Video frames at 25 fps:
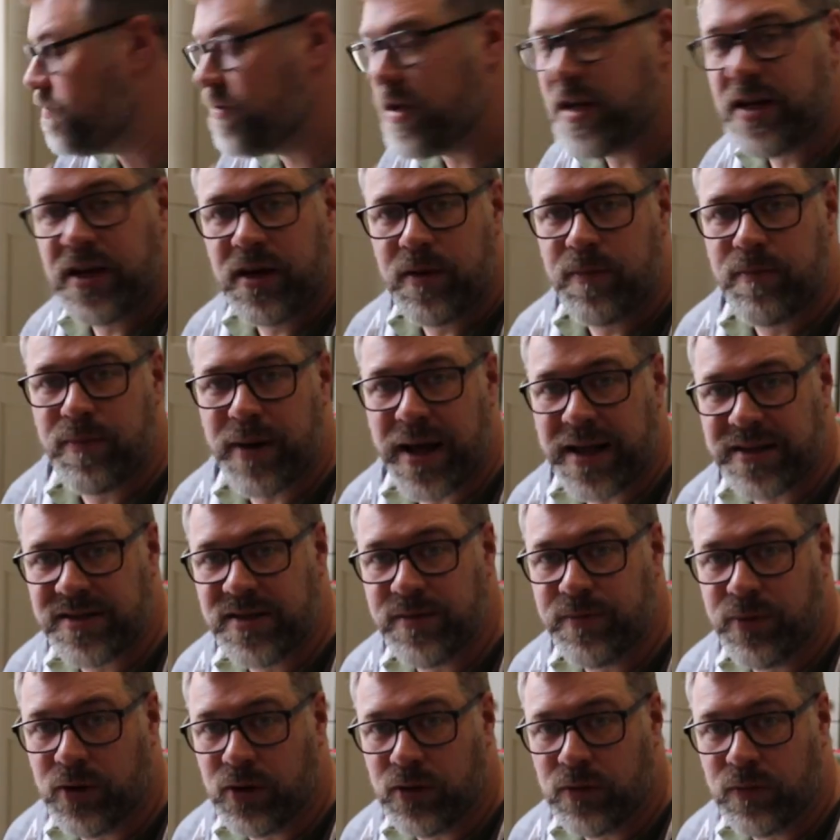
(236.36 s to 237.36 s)
are
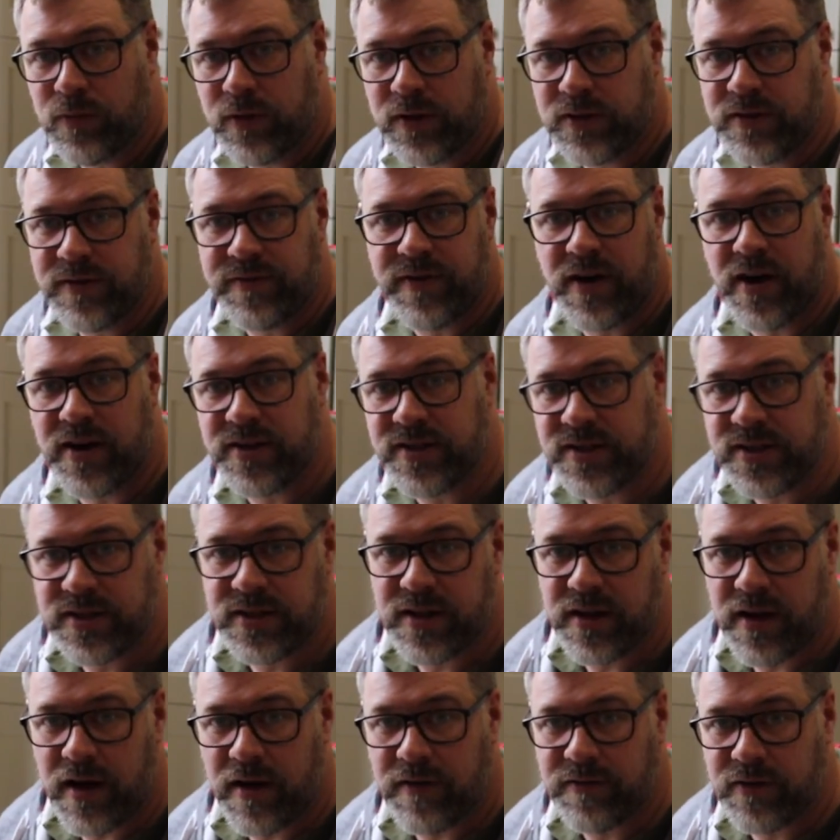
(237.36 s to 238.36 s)
incompatible with devices
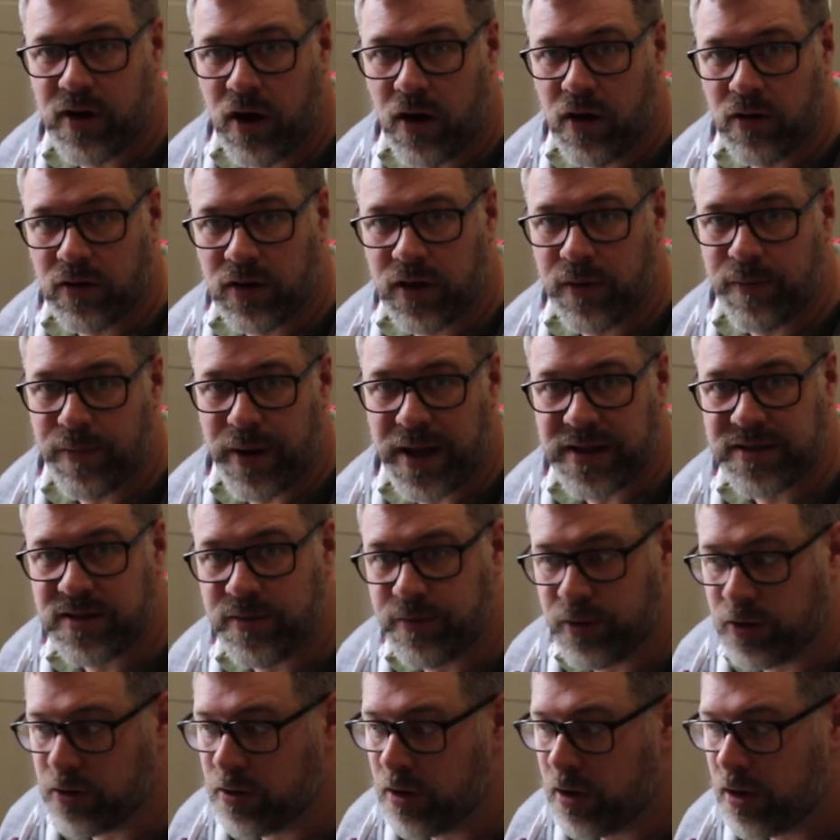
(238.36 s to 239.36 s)
that I've got
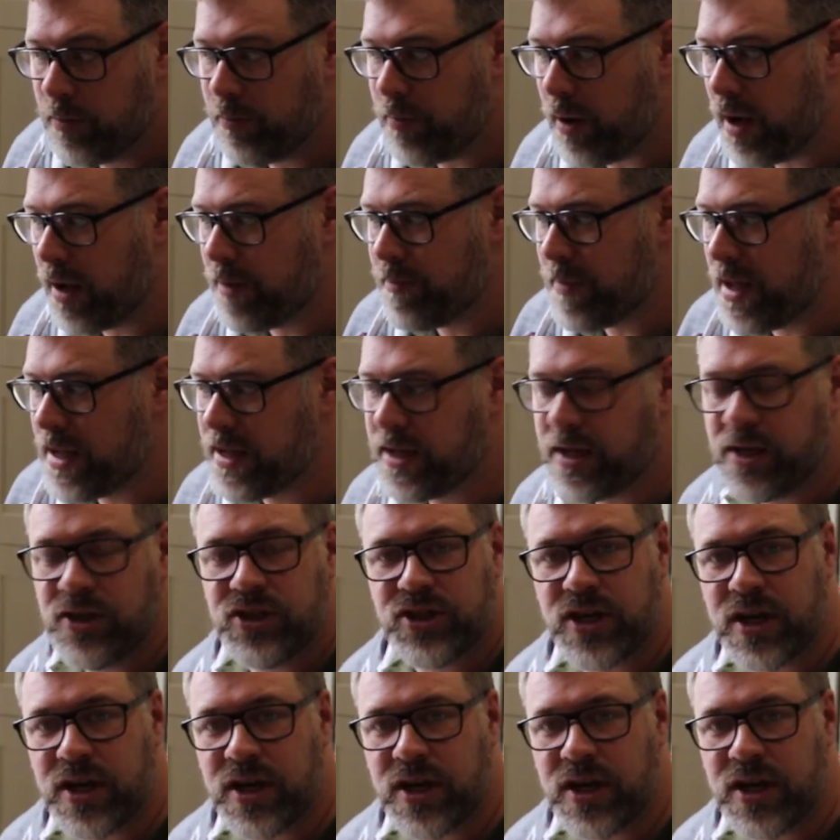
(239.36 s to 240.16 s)
compatible by making